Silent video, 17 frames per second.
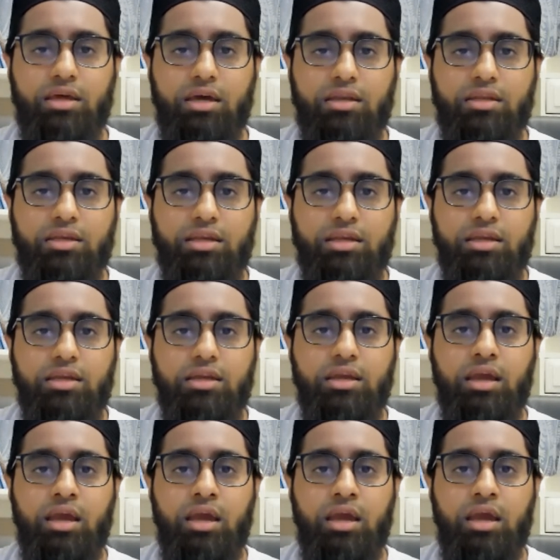that
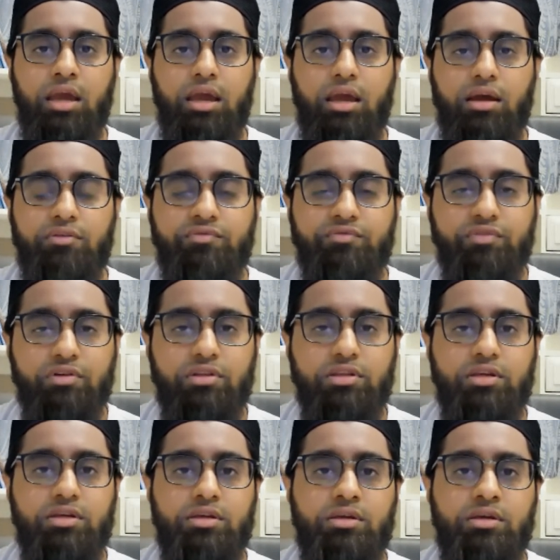he
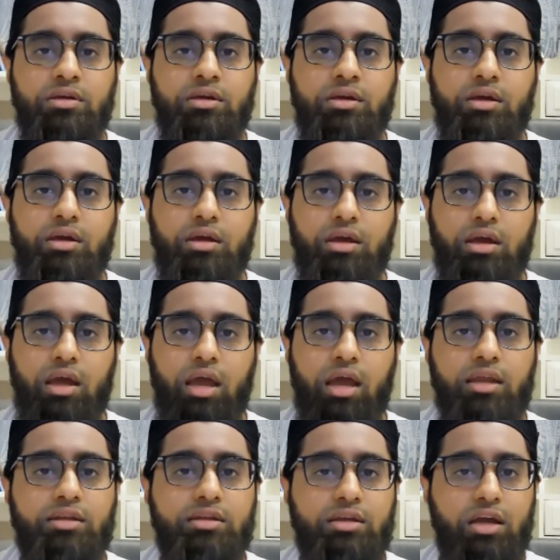fully
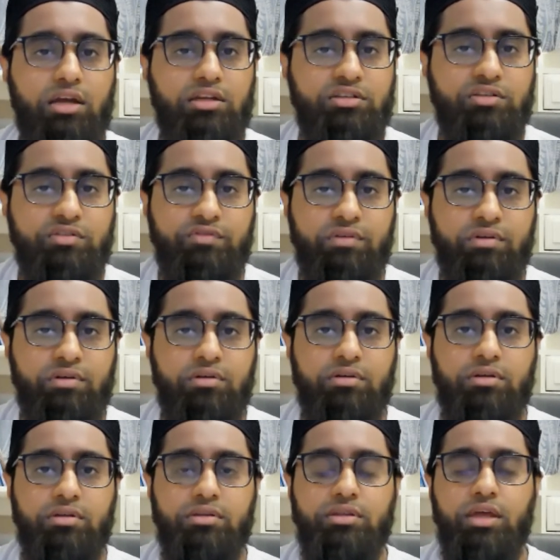had kashf,
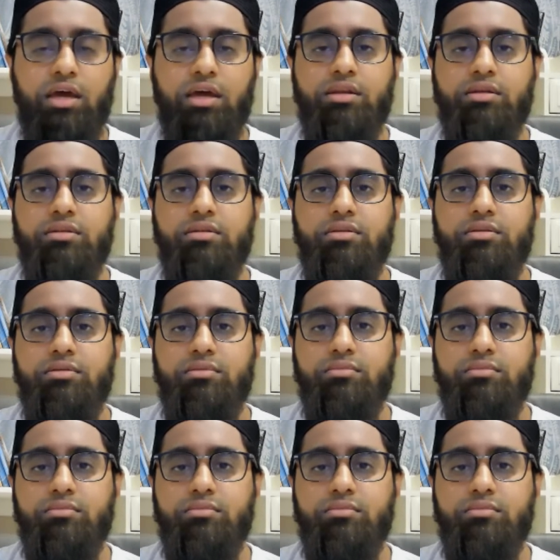that